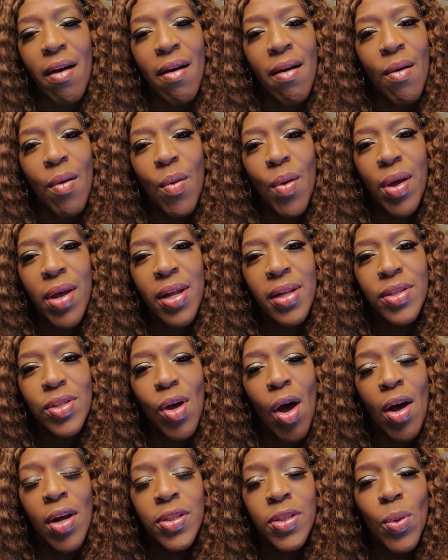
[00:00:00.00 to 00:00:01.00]
Oh,
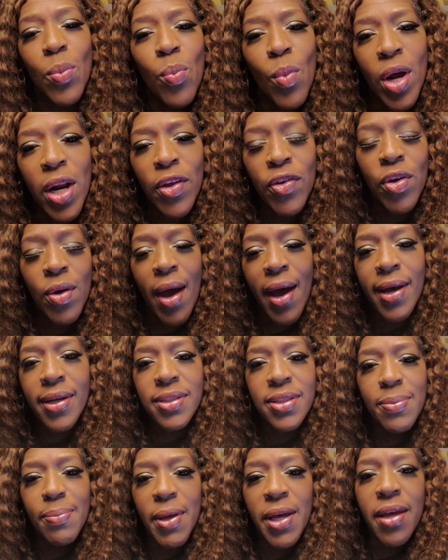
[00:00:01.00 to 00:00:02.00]
it's awesome. One of you
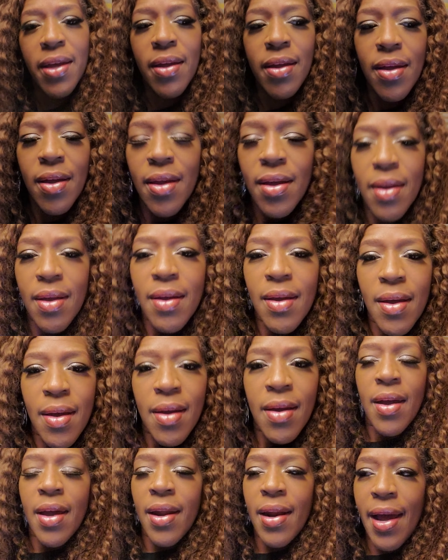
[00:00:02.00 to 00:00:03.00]
asked me,
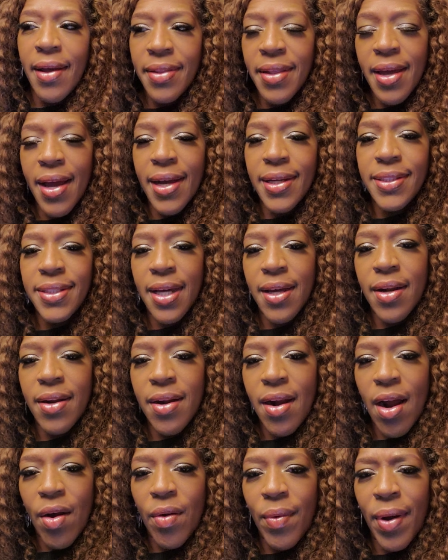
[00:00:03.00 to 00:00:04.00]
and I think I said
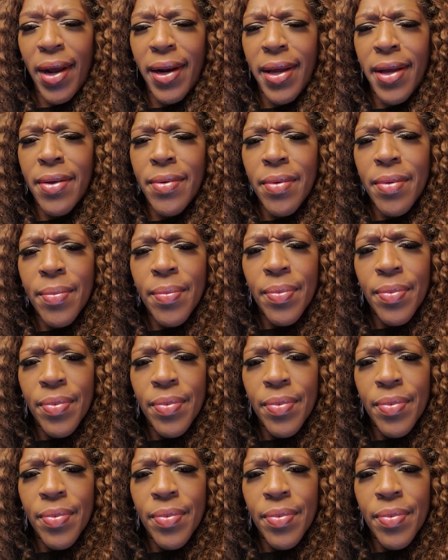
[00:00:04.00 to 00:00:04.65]
it already.